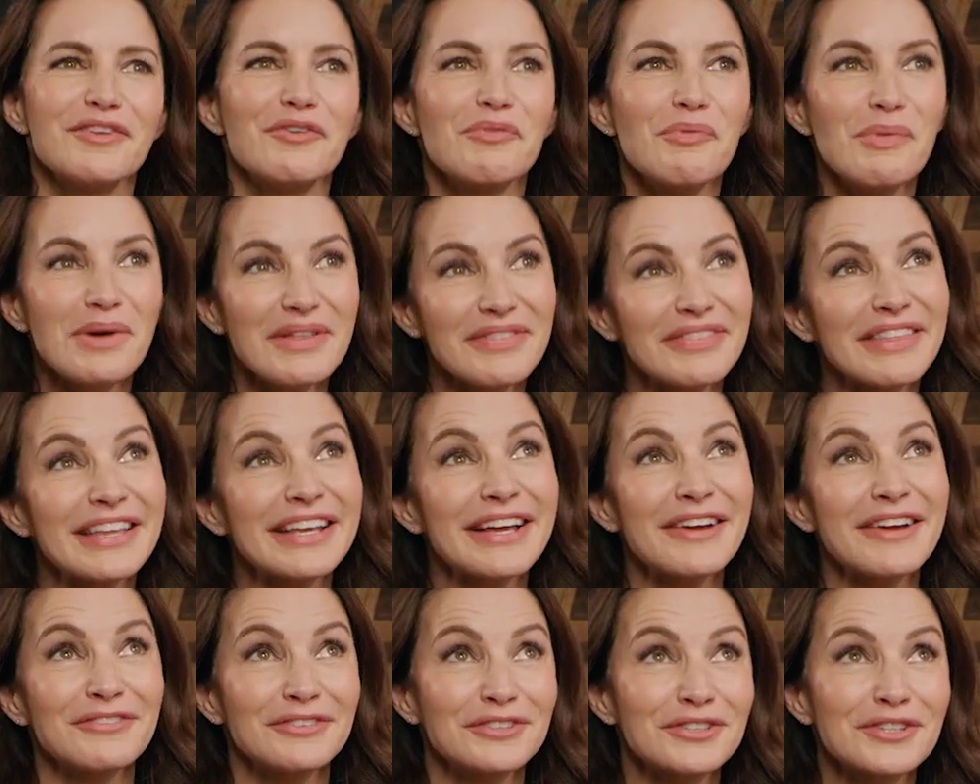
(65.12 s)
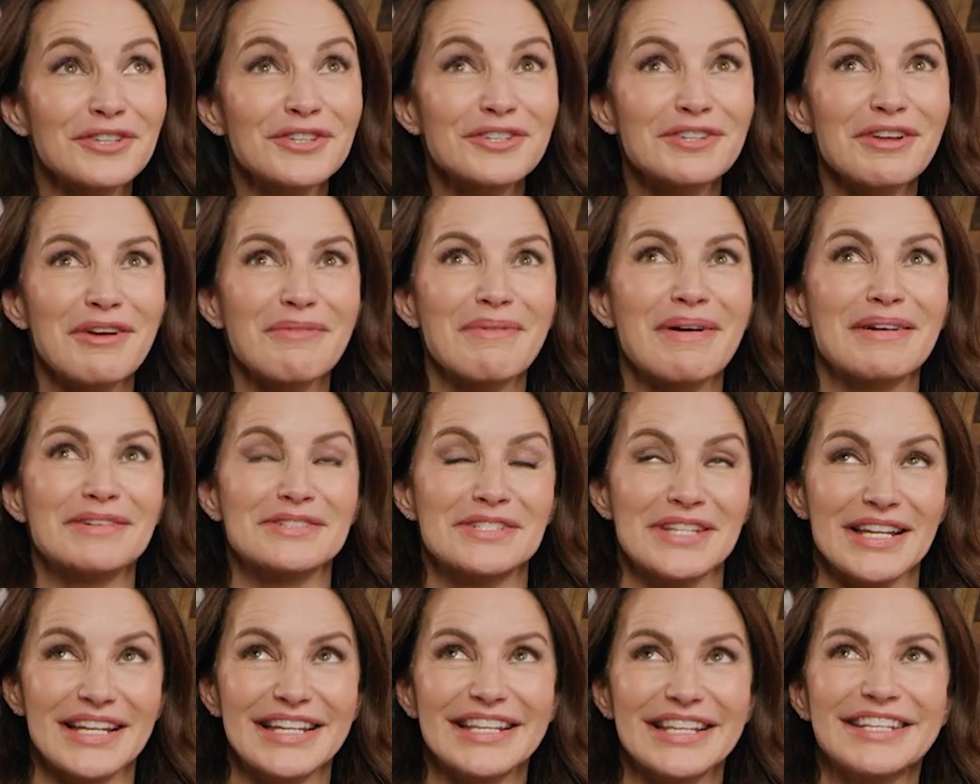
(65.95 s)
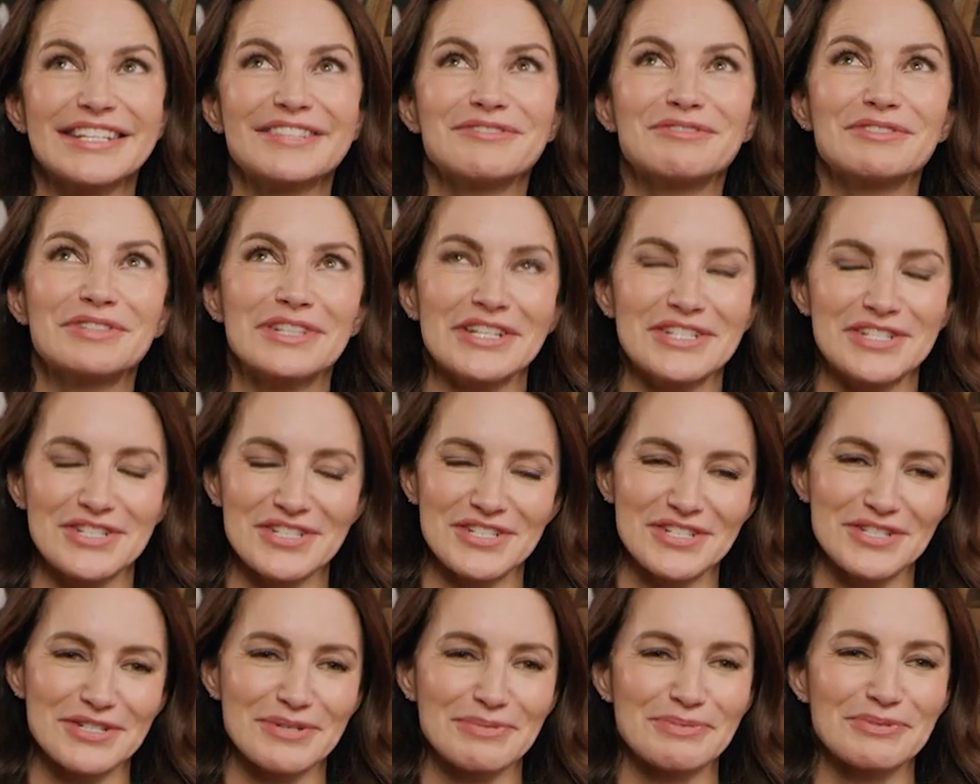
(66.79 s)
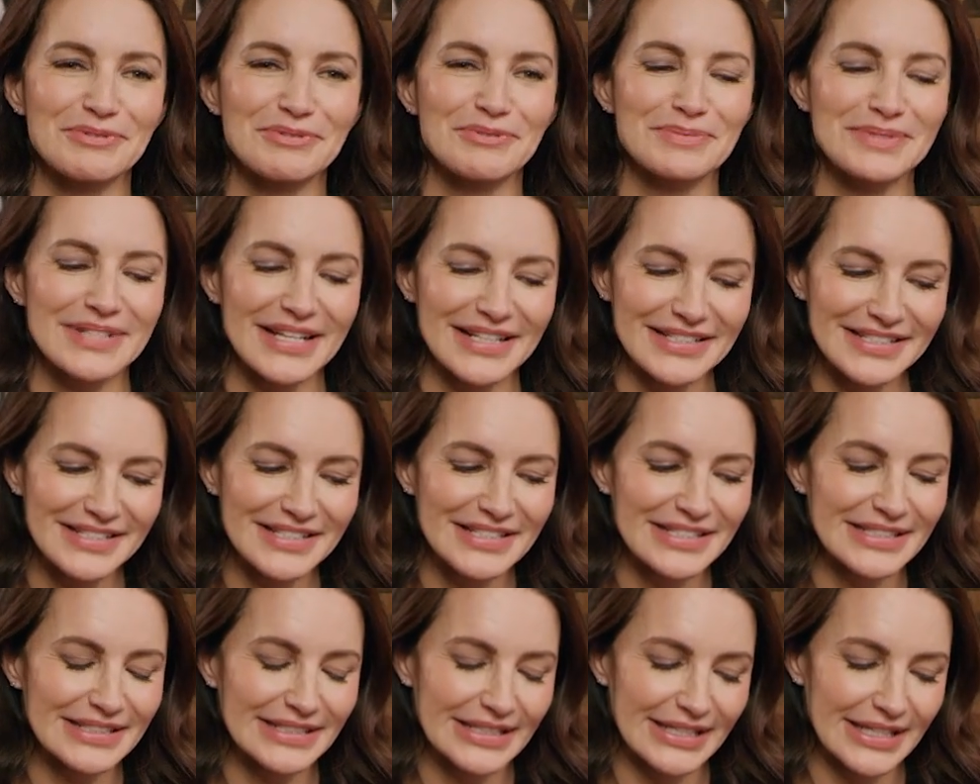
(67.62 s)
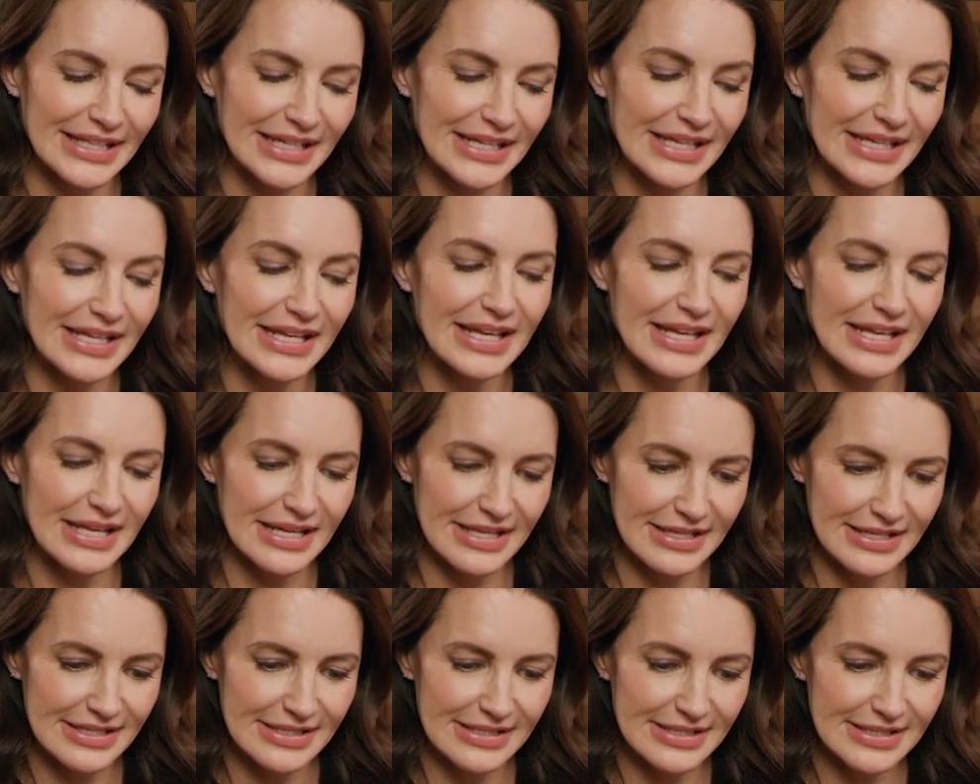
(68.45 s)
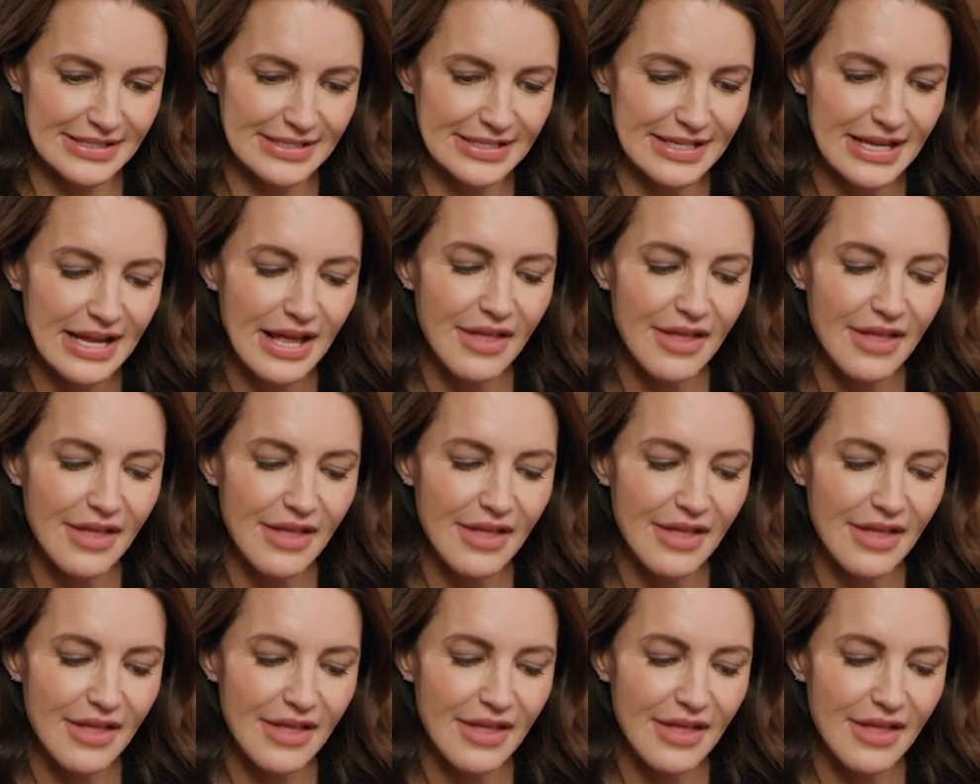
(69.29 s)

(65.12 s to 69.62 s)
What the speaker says: The one thing I've learned about dating and relationships from Sex and the City is